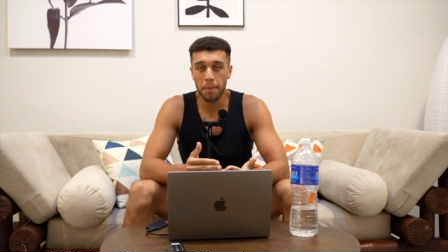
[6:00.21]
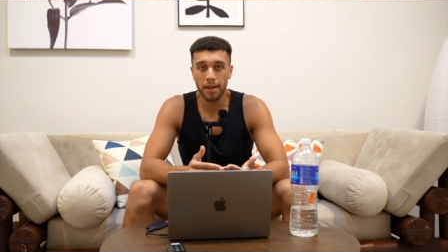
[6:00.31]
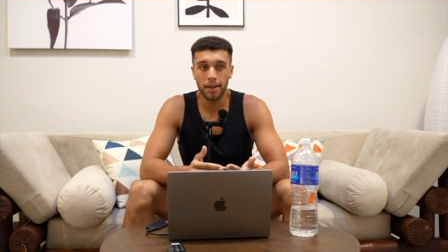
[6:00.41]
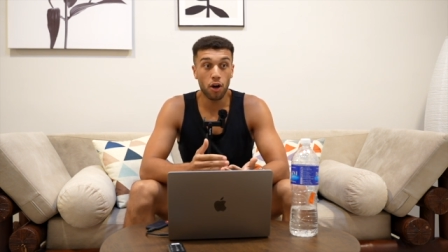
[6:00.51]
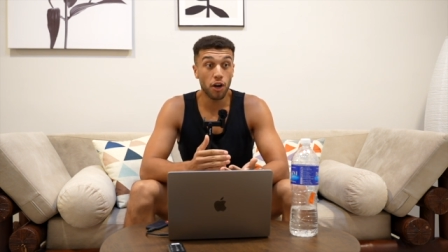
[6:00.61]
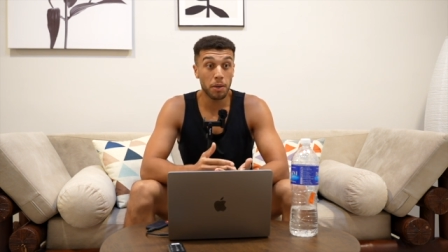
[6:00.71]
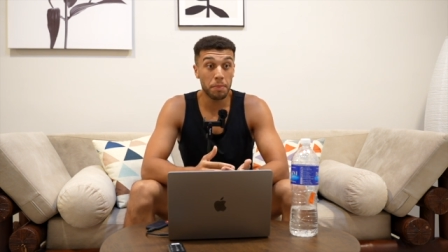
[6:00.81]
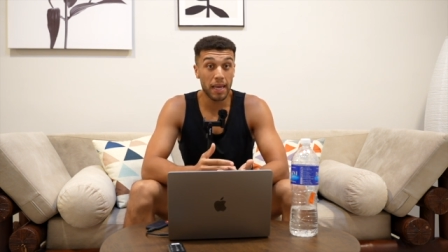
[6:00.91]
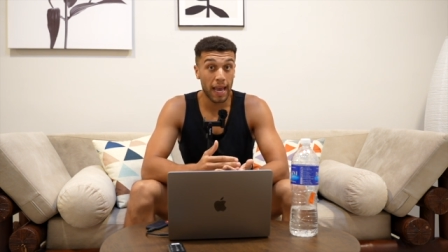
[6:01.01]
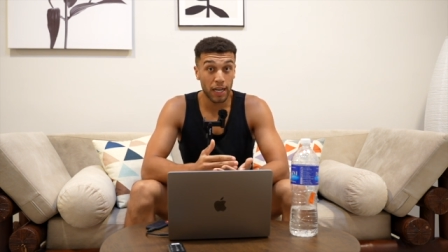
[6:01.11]
meaning I can
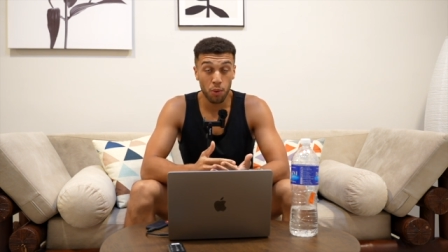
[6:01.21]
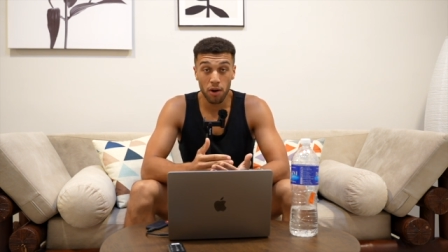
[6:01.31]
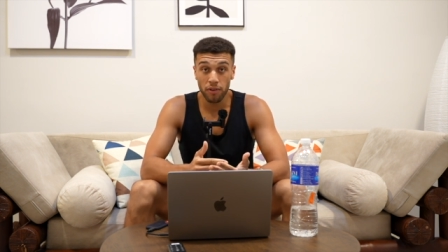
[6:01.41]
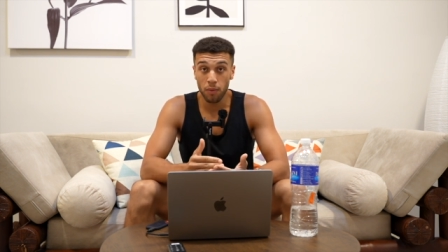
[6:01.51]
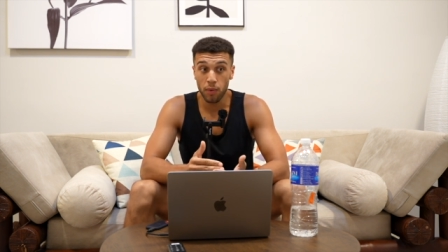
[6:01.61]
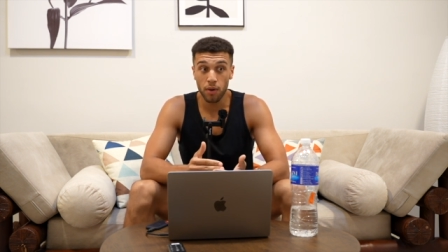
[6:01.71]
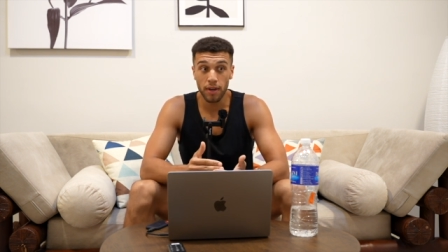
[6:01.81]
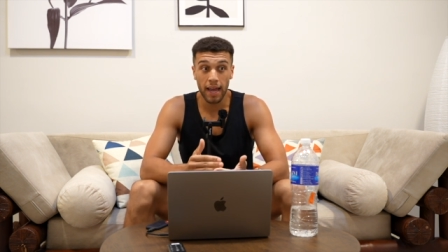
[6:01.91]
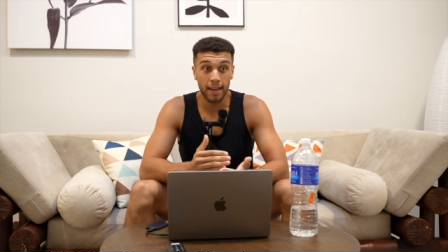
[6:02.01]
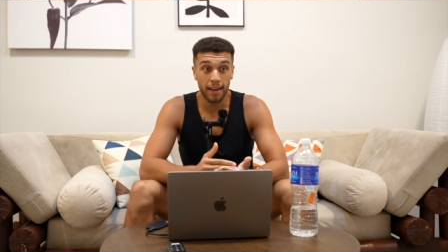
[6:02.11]
be anywhere in the world
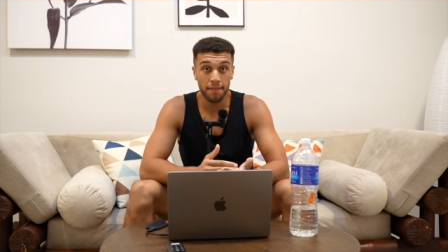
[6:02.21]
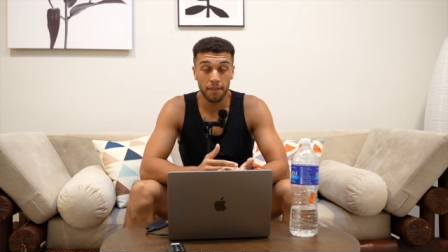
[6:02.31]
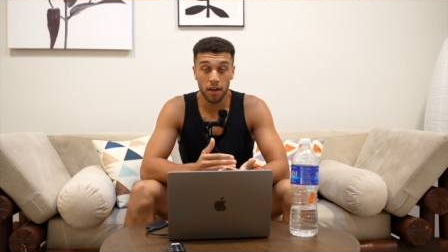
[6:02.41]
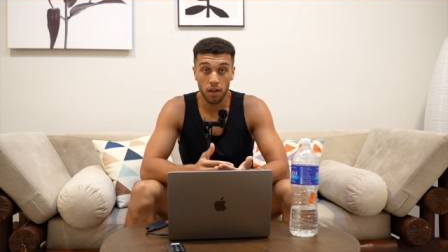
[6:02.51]
and live a